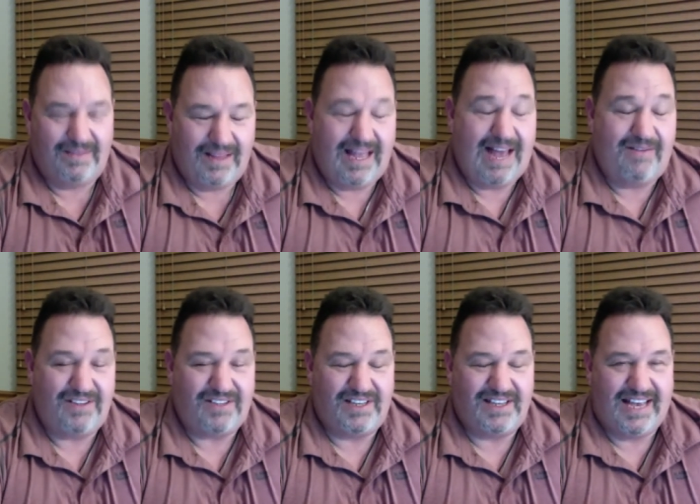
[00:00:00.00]

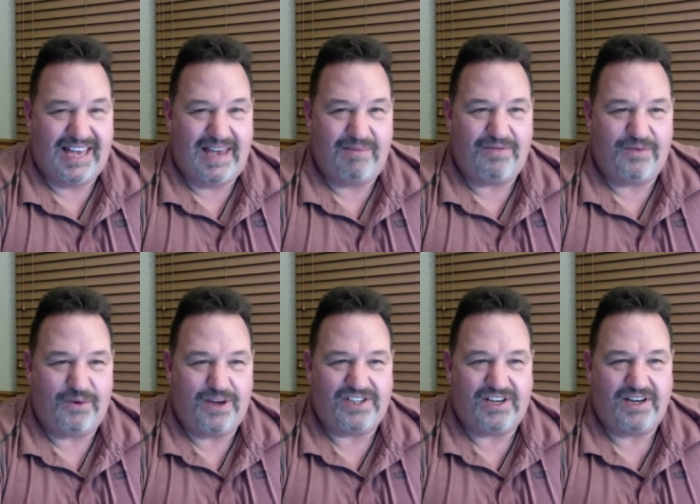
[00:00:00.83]
obviously that came to
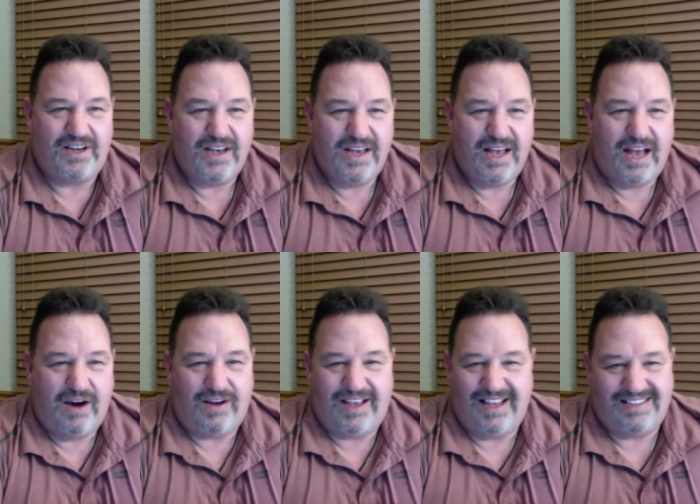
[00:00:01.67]
fruition our
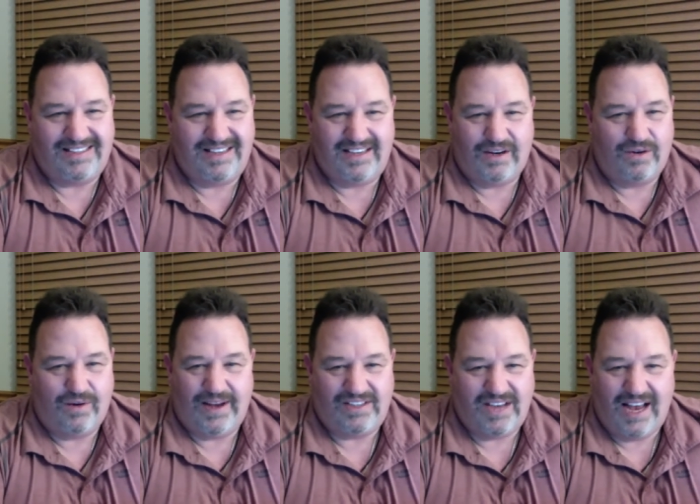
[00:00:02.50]
kids did a
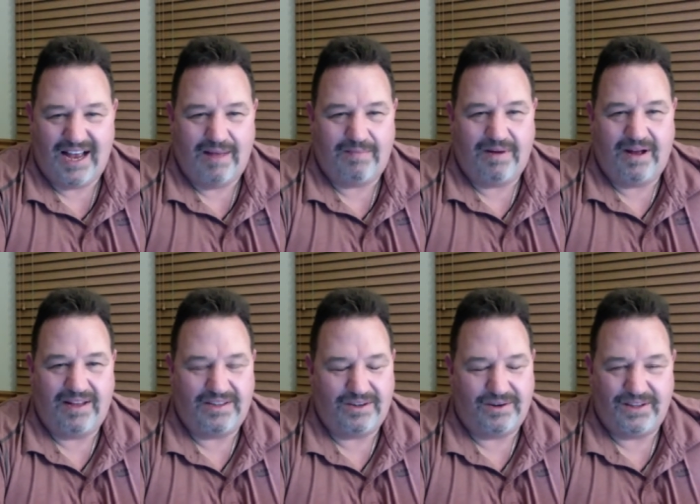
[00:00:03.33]
great job uh,
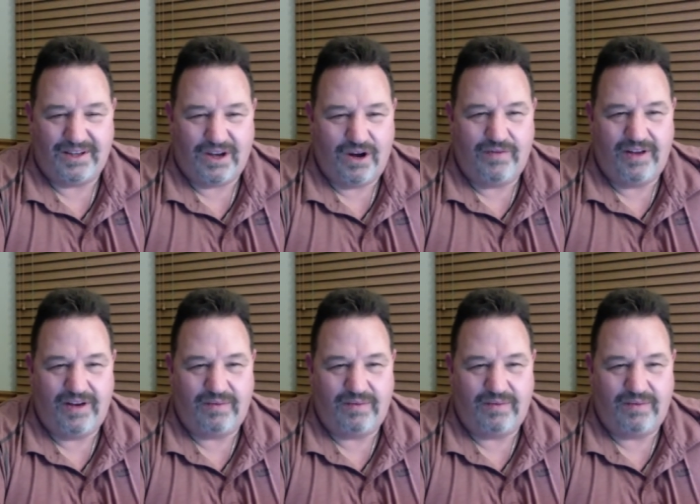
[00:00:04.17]
during the COVID.